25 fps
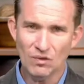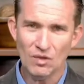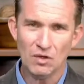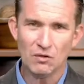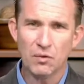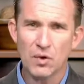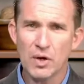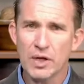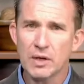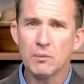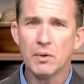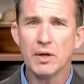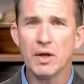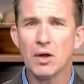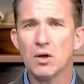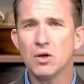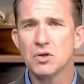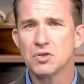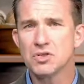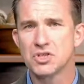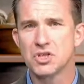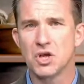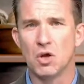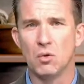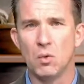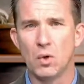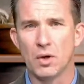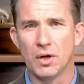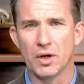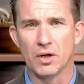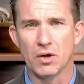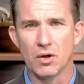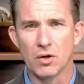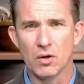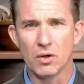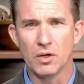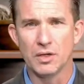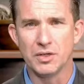Friend, we also want to
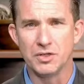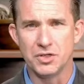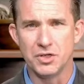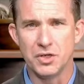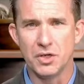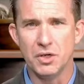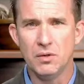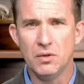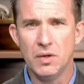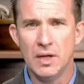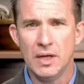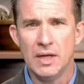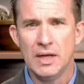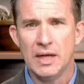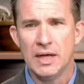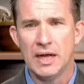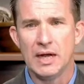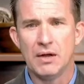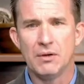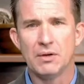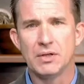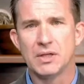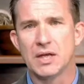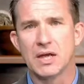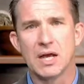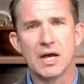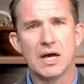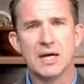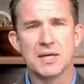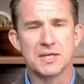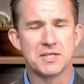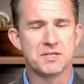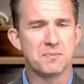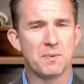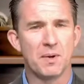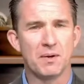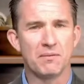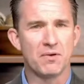encourage you here at the
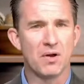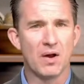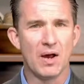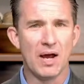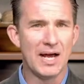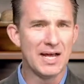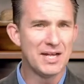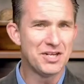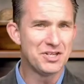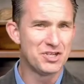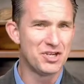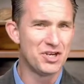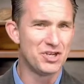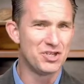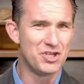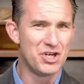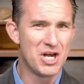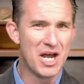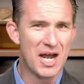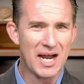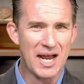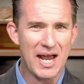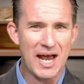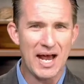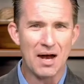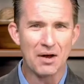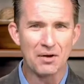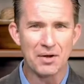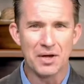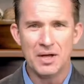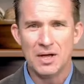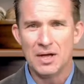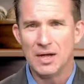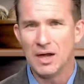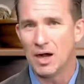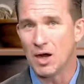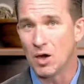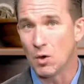Gospel of Christ to check out
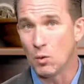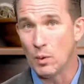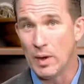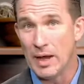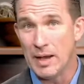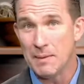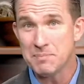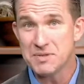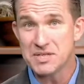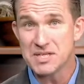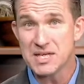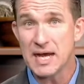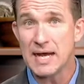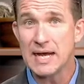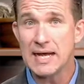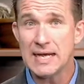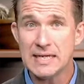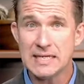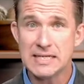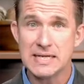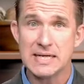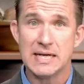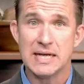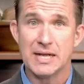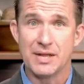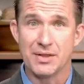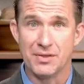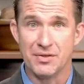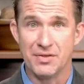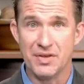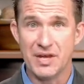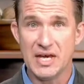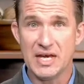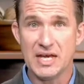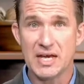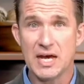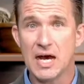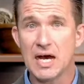our website,
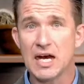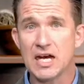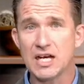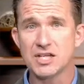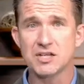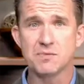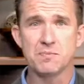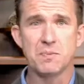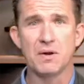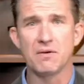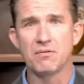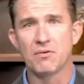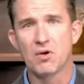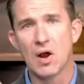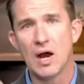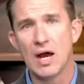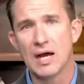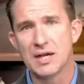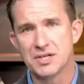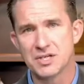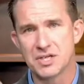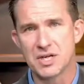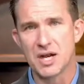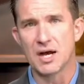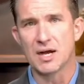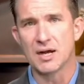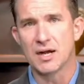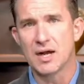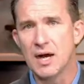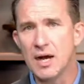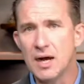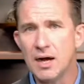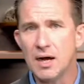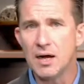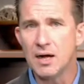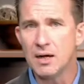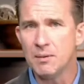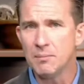
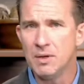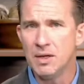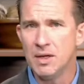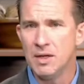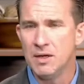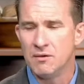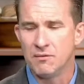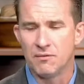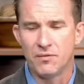thegospelofchrist.com.